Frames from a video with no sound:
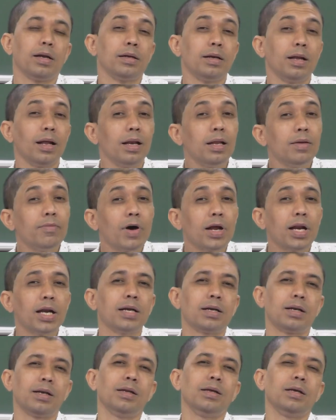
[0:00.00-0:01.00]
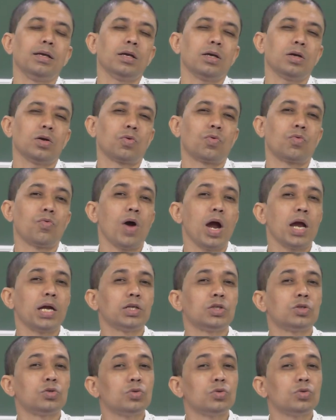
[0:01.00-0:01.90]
deliberately, quite